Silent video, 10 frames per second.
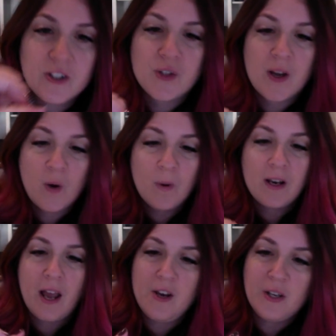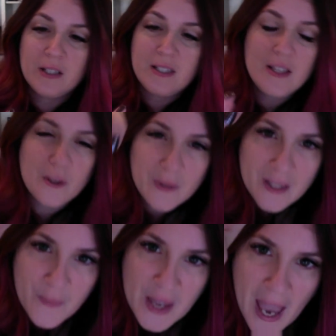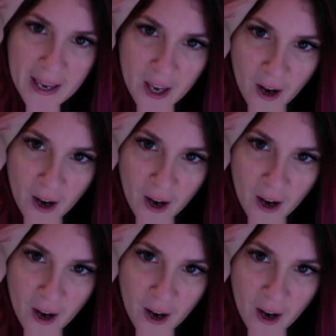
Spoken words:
So I don't want, and you can see there was something hanging